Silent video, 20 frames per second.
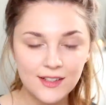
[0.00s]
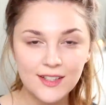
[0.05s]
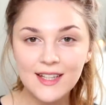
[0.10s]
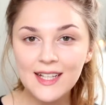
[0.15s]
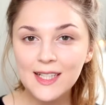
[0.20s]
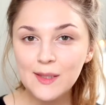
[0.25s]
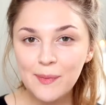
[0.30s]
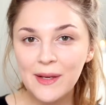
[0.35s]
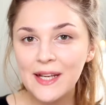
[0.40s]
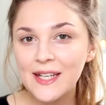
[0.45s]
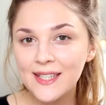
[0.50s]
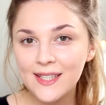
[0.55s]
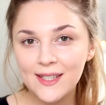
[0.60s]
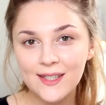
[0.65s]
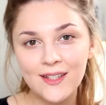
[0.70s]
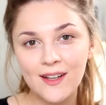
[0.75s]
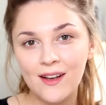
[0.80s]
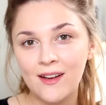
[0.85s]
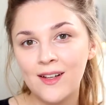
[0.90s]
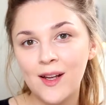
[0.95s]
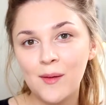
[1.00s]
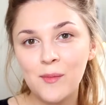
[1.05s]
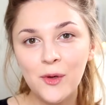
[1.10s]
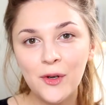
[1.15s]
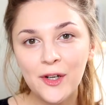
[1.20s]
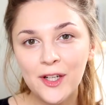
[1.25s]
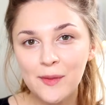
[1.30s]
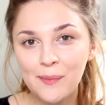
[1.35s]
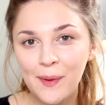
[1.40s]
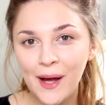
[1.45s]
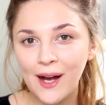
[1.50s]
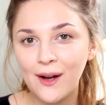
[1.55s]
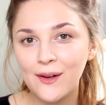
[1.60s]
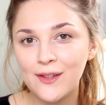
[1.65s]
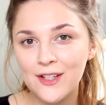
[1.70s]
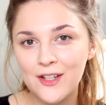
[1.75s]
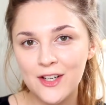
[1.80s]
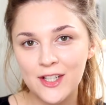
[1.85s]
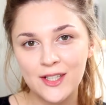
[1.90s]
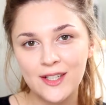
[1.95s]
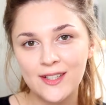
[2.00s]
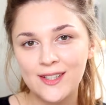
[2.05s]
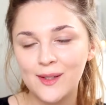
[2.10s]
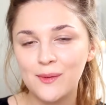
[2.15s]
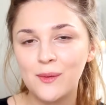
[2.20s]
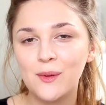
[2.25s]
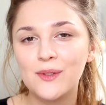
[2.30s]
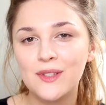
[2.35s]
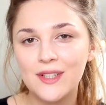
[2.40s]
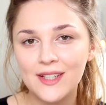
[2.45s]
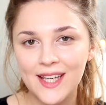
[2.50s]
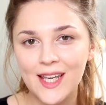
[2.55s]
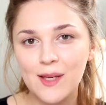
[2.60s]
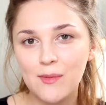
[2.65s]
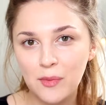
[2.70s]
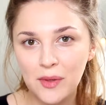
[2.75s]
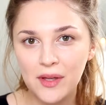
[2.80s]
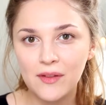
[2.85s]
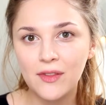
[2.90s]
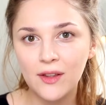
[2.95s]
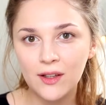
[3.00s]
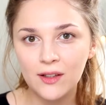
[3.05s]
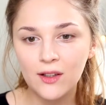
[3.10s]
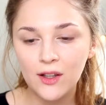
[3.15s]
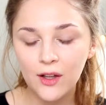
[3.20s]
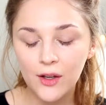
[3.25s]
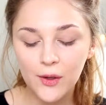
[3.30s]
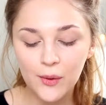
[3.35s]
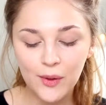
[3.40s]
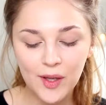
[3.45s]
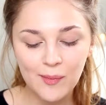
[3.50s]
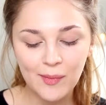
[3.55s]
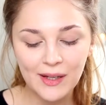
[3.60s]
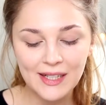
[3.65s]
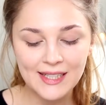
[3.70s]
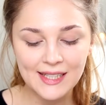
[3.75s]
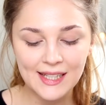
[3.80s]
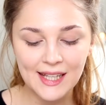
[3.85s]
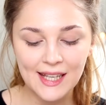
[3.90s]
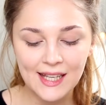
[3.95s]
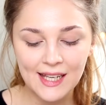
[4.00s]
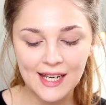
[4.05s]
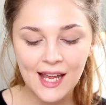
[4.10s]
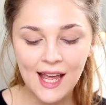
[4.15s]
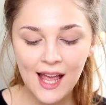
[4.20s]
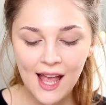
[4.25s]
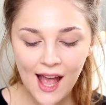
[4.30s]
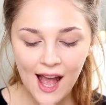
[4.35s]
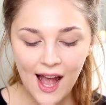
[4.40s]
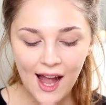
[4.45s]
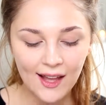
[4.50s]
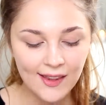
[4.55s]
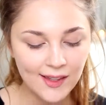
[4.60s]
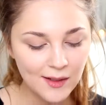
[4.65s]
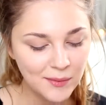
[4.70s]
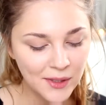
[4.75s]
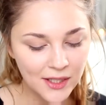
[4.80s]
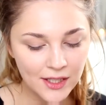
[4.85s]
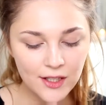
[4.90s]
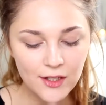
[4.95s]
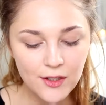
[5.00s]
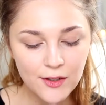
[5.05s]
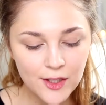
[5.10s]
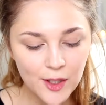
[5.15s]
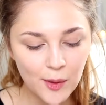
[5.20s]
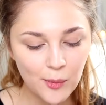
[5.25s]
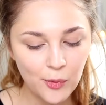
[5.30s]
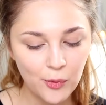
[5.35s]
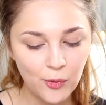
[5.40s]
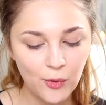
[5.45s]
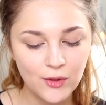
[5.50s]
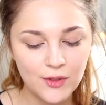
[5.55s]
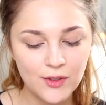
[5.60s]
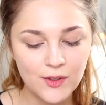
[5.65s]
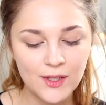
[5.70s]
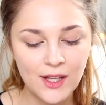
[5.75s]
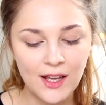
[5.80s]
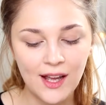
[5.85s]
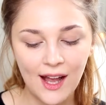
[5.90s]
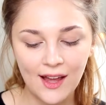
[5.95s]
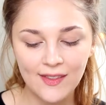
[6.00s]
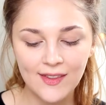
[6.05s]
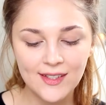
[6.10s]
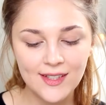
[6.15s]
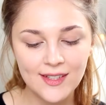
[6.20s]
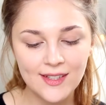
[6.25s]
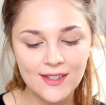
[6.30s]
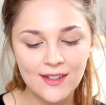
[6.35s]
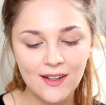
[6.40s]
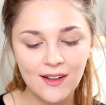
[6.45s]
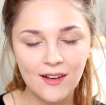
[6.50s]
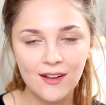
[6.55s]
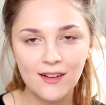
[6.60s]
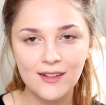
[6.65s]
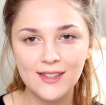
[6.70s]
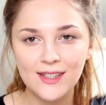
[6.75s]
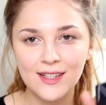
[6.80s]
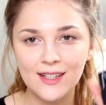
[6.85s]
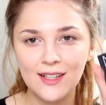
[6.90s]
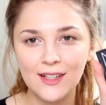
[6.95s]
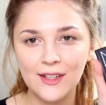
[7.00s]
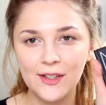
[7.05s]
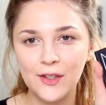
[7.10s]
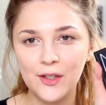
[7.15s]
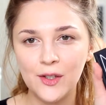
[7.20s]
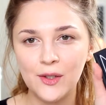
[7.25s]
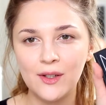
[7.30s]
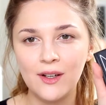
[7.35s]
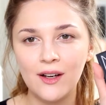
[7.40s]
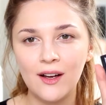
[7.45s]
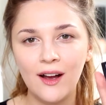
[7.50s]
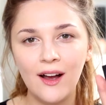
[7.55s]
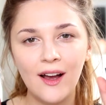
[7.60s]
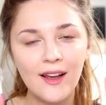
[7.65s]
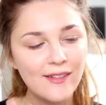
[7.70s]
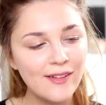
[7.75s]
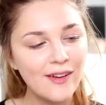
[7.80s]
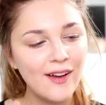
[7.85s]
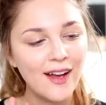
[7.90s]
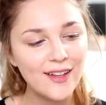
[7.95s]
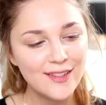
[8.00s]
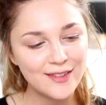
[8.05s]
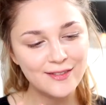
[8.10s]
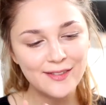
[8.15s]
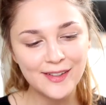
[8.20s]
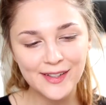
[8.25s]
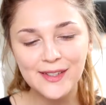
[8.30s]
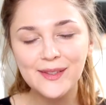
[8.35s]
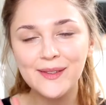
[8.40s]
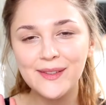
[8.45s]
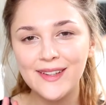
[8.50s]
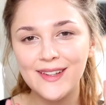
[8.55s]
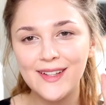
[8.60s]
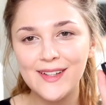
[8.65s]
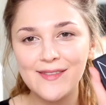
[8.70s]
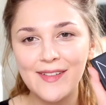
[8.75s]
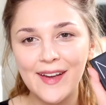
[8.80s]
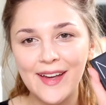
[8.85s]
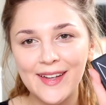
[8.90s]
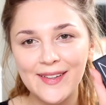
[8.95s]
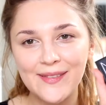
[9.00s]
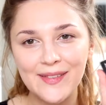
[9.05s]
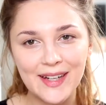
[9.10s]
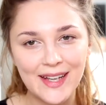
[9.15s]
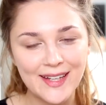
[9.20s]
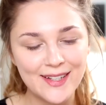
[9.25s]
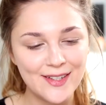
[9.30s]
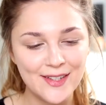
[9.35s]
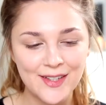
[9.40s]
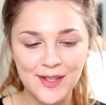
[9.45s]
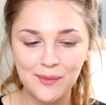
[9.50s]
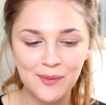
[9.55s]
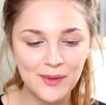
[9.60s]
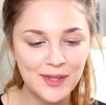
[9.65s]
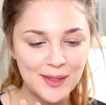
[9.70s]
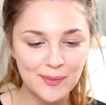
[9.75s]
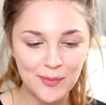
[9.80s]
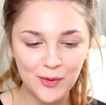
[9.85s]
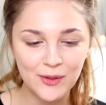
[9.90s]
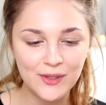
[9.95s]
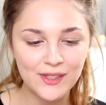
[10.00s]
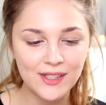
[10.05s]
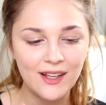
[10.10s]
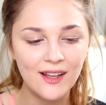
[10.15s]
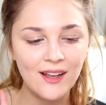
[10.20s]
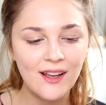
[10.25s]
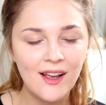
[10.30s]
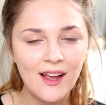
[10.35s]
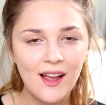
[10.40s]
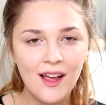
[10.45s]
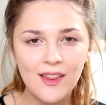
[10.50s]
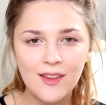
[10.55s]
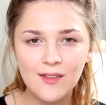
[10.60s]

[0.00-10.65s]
So that's base done. I'm not going to powder just because I want to keep a bit of the glow in my skin, and then I'm going to use a bronzer, and this is NARS Laguna. I've had a real love-hate relationship with this bronzer.